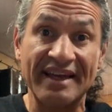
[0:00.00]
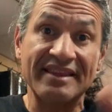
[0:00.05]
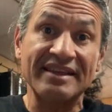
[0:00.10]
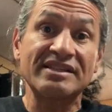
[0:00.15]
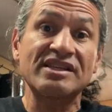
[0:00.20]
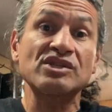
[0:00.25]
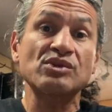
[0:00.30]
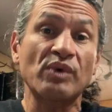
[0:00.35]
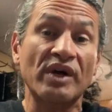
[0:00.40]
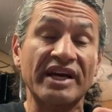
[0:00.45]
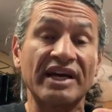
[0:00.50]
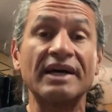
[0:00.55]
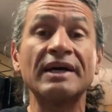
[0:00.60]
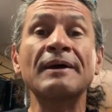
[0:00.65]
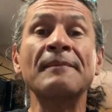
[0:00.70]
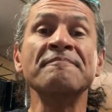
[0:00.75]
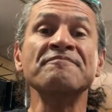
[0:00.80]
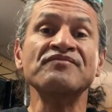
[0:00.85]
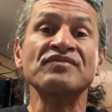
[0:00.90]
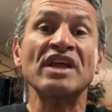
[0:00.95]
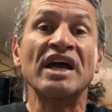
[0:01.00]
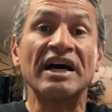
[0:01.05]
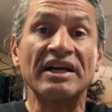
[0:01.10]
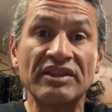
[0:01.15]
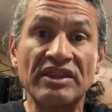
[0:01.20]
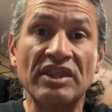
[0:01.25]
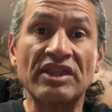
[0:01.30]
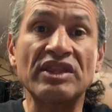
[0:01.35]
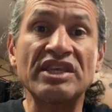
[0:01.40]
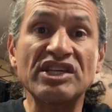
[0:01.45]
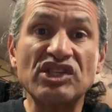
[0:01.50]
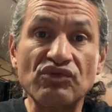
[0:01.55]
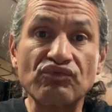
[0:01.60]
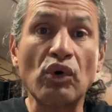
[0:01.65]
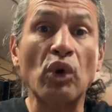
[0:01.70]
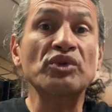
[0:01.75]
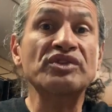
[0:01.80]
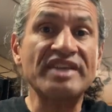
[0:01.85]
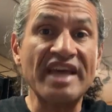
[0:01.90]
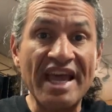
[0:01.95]
This is what this
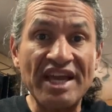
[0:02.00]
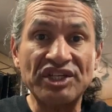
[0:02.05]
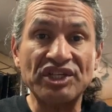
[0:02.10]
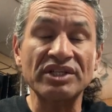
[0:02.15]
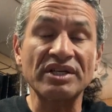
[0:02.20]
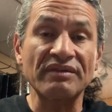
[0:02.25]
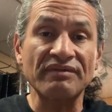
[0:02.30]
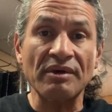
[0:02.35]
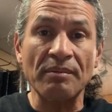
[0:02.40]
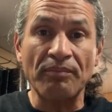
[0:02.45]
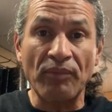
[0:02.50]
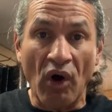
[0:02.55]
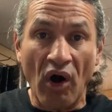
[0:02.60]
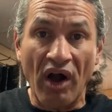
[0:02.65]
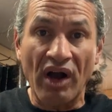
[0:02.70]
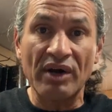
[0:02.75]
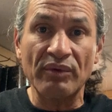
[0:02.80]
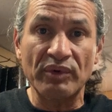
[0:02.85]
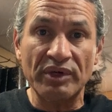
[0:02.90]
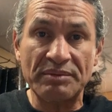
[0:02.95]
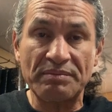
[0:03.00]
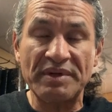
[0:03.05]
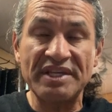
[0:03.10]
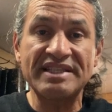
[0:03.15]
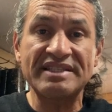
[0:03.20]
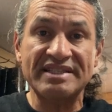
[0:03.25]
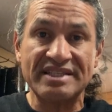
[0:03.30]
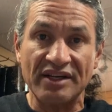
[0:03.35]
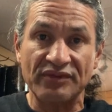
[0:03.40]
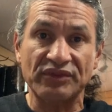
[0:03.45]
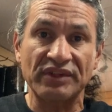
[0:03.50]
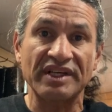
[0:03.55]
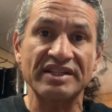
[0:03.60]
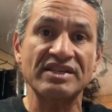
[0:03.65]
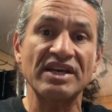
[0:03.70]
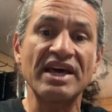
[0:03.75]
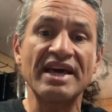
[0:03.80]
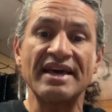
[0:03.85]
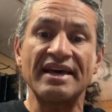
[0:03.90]
rotation of the bar would be different.